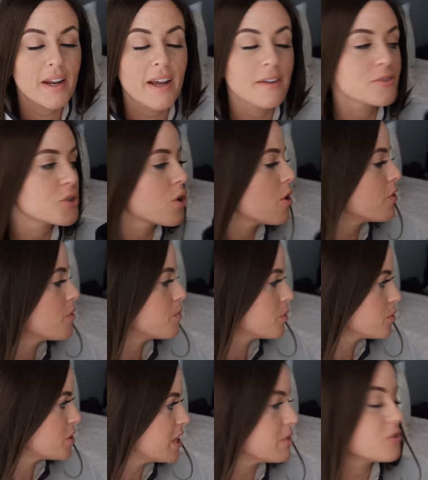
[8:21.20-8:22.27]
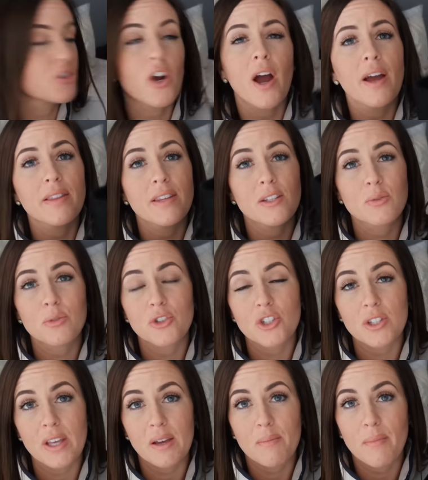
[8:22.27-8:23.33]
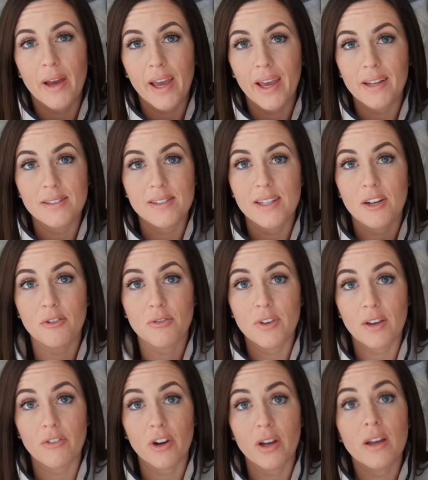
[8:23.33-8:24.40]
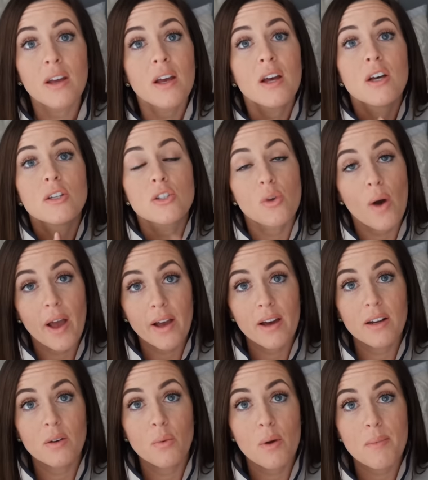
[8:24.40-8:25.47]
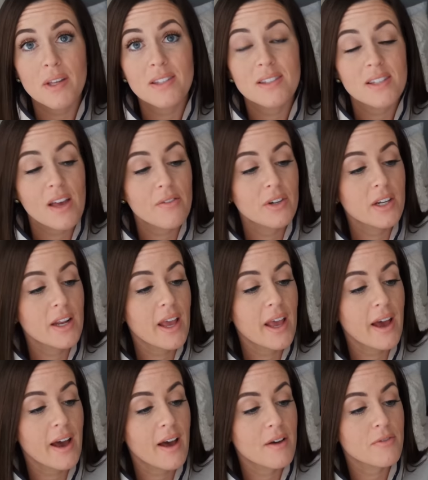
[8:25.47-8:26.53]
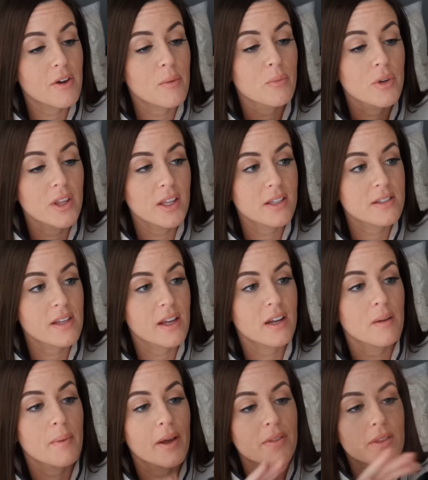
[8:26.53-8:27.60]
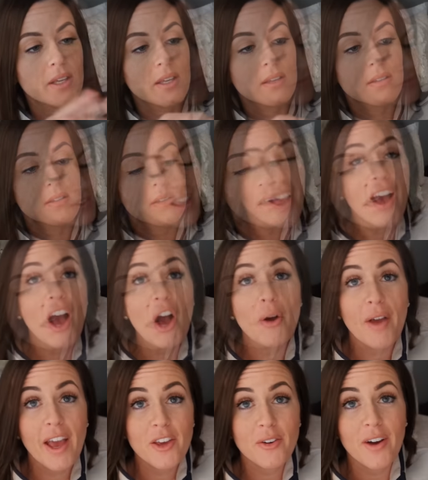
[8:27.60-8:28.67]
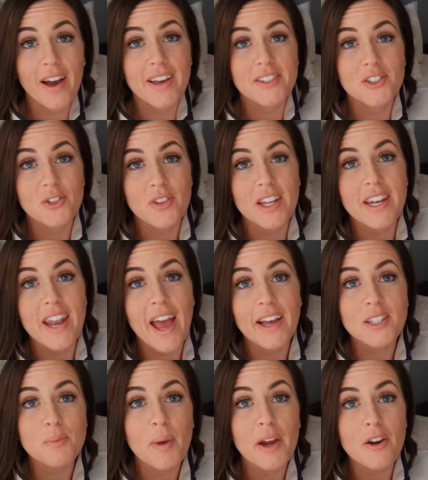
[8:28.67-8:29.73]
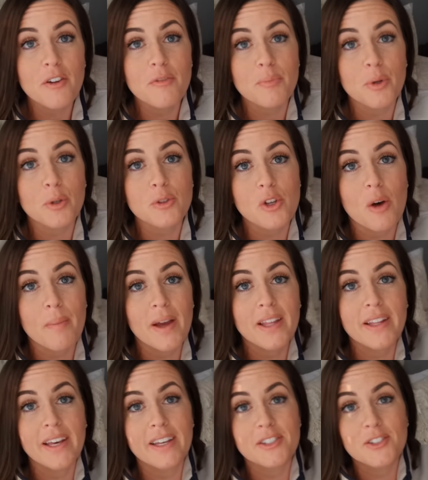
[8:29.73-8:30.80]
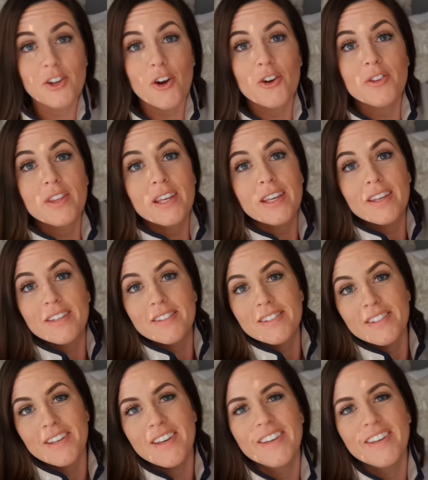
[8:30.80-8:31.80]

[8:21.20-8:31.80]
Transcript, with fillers: And after all the boots I've tried, these were just like my hands down favorite. So I got a women's seven and a half. I'm really excited about these. Okay, you guys, so the next pair of boots on my list are these.